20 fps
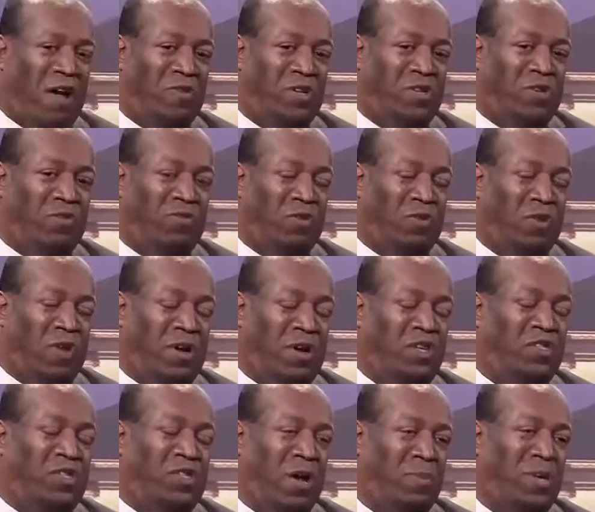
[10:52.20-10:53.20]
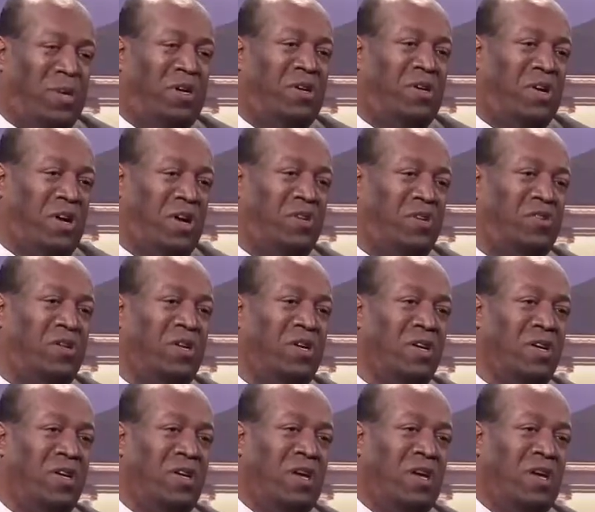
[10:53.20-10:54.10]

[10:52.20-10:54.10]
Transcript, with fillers: obviously for the longest time because